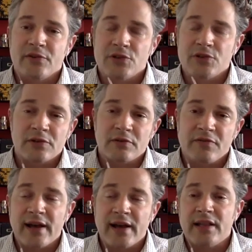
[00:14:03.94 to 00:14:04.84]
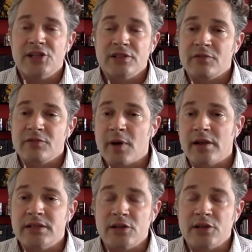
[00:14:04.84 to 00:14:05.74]
for certain violations of
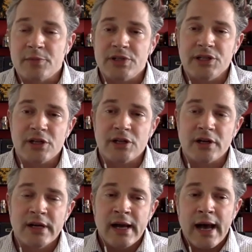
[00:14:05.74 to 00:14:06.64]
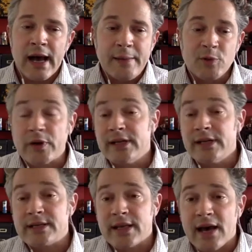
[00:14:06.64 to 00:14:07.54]
policy or procedure. Eureka
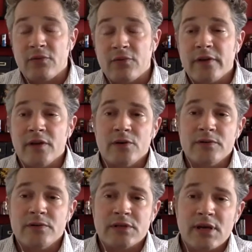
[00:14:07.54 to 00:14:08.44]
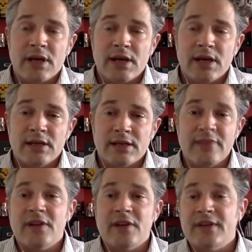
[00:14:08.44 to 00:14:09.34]
doesn't have one of those, and
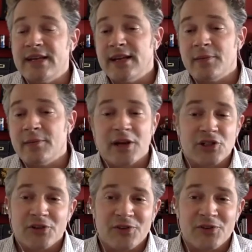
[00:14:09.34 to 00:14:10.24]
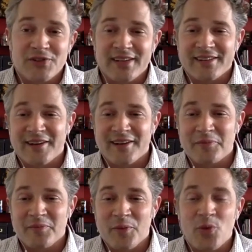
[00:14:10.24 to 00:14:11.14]
even if it did, I'm not sure there's a
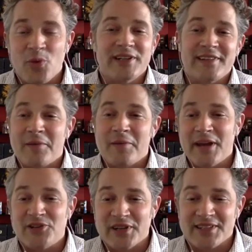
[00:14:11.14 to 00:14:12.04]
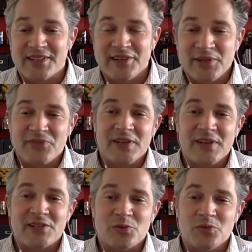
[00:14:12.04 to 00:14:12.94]
point on that matrix that really
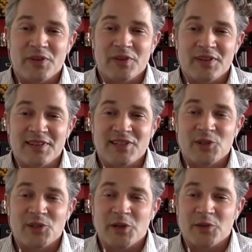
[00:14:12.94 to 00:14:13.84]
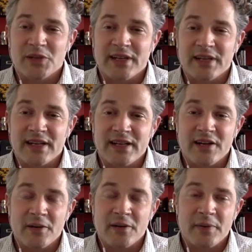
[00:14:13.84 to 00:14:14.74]
fits the situation we're looking at
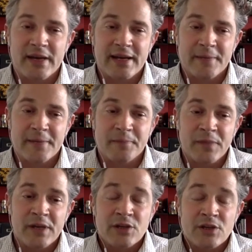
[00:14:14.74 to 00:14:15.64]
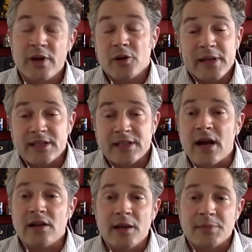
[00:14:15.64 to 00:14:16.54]
here. But so yeah, it'll be
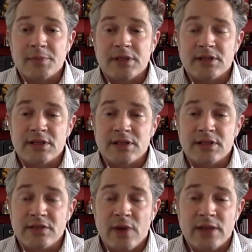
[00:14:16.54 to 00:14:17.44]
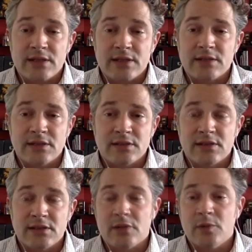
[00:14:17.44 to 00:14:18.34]
entirely up to Steve Watson to
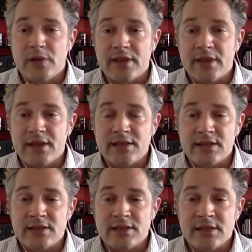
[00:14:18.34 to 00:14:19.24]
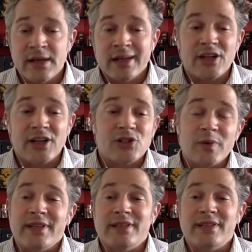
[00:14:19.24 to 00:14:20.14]
determine what he thinks is not just
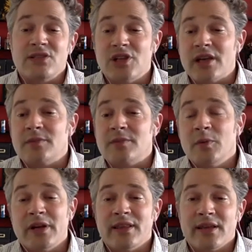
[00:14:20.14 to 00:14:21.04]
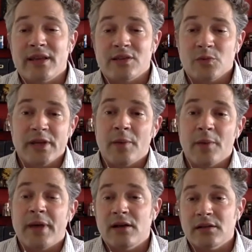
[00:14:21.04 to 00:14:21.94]
what he thinks is just, but what he thinks will be
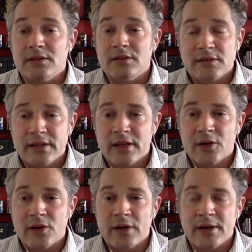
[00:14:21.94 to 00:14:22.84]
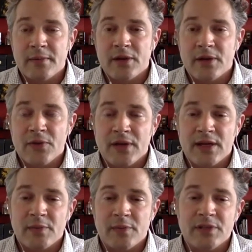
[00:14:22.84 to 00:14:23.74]
upheld. I don't think
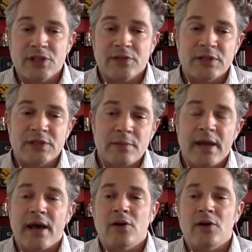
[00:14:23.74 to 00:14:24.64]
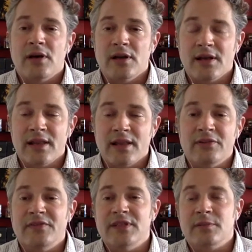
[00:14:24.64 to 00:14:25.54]
any police chief wants to met out a level
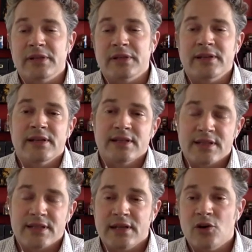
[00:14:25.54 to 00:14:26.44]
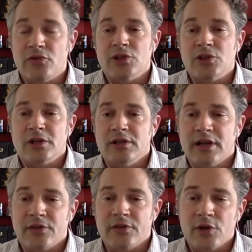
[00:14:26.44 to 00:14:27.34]
of discipline that is then overturned
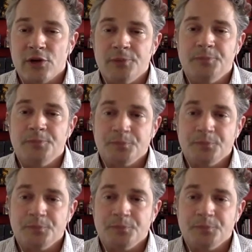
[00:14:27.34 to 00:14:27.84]
down the road.